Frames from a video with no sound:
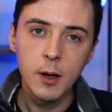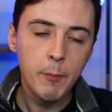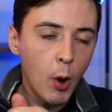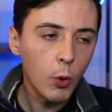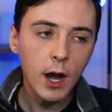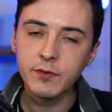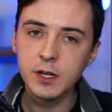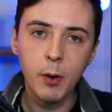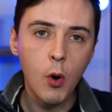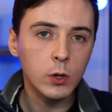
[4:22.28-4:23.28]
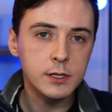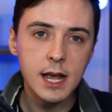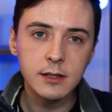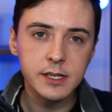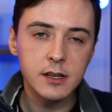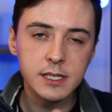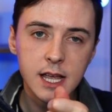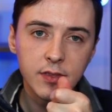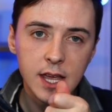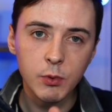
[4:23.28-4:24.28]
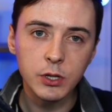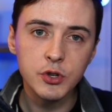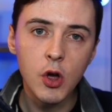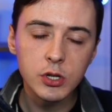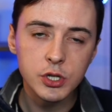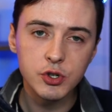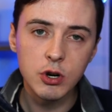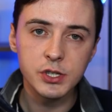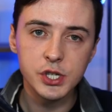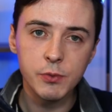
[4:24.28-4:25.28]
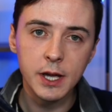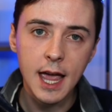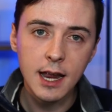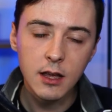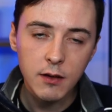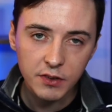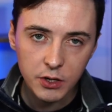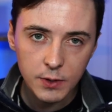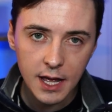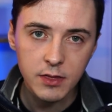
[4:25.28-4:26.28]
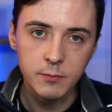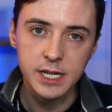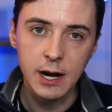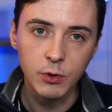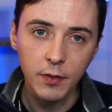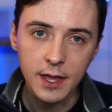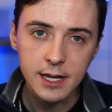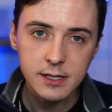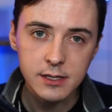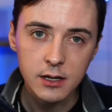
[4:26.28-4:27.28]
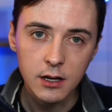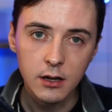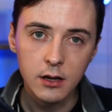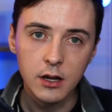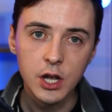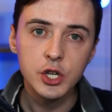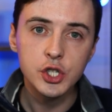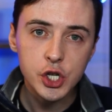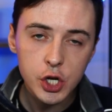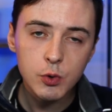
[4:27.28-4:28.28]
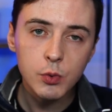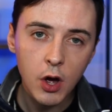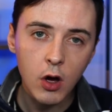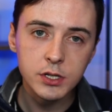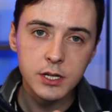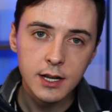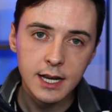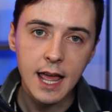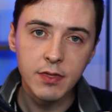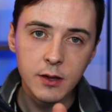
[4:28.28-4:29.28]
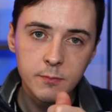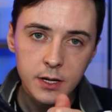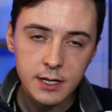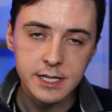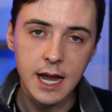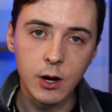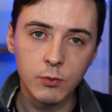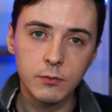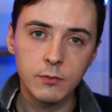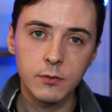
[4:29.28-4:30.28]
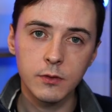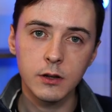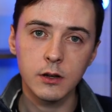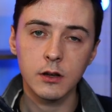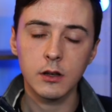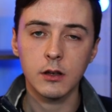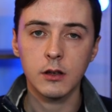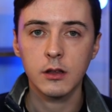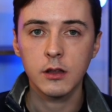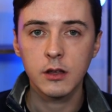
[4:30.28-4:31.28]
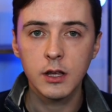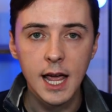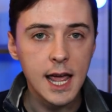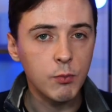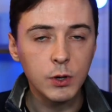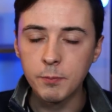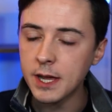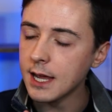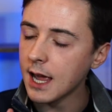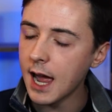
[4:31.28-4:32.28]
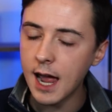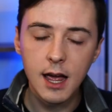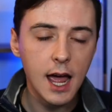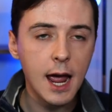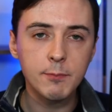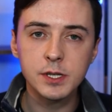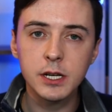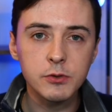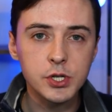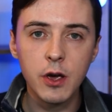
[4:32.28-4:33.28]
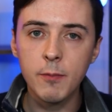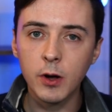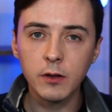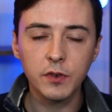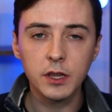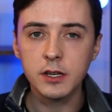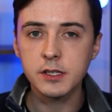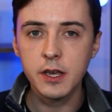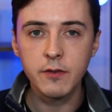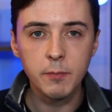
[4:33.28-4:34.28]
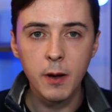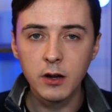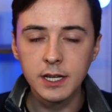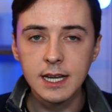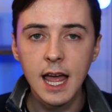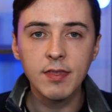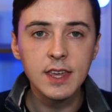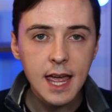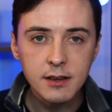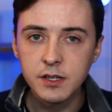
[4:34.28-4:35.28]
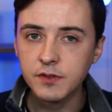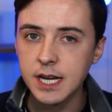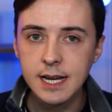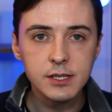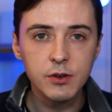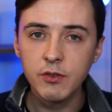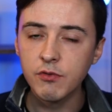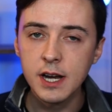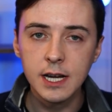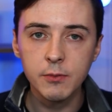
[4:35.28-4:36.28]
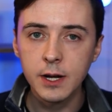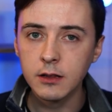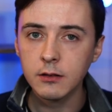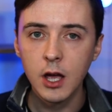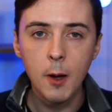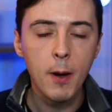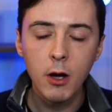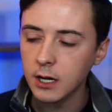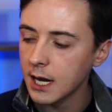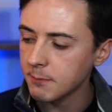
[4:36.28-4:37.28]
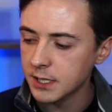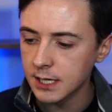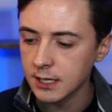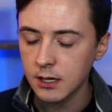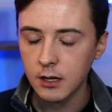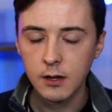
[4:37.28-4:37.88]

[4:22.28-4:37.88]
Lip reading: Poll after poll tells us that they will not trust you again if you let them down on this. Do not let them down. It will be absolute turmoil for the Conservative Party and the end of days. It really will. Apocalyptic.